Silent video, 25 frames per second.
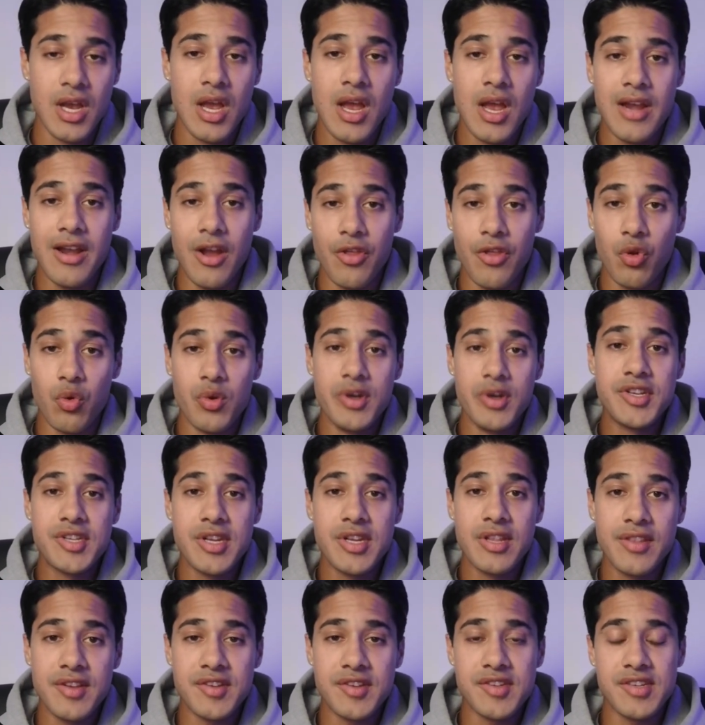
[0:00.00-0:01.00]
Now, the
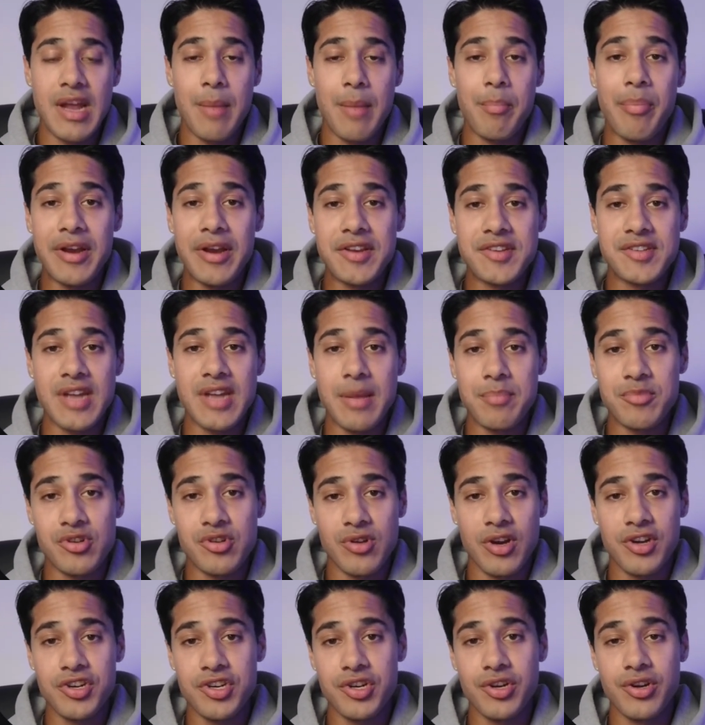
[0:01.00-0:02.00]
reason this step-by-step
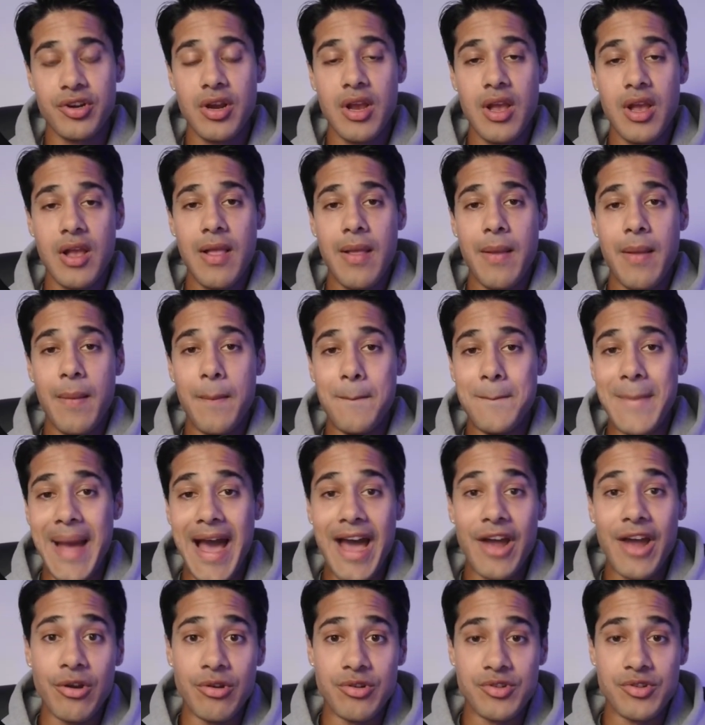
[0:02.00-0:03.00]
structure
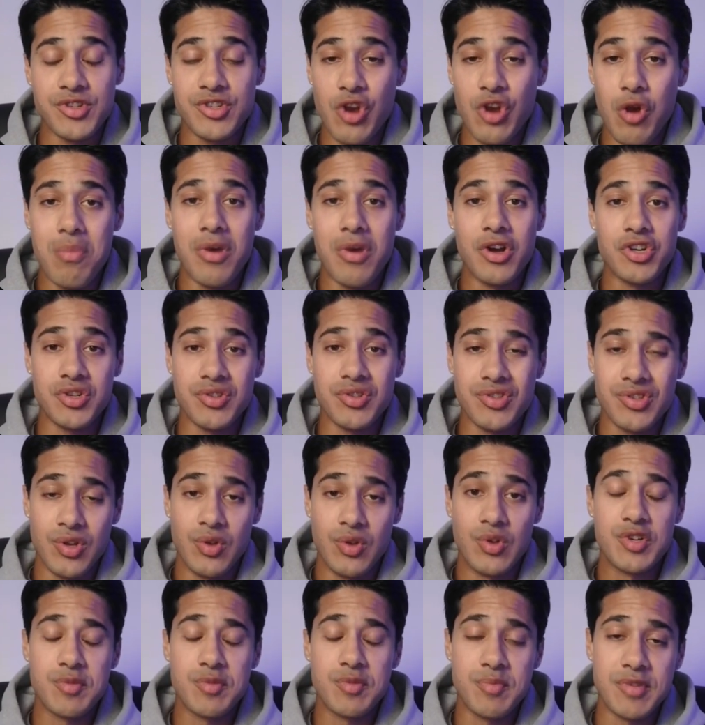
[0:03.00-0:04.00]
matters so much in solar
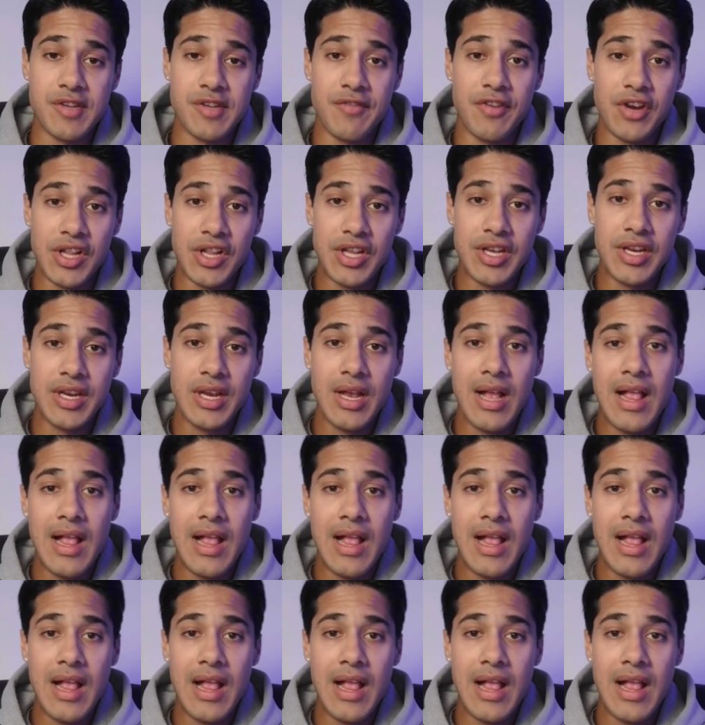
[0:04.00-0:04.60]
specifically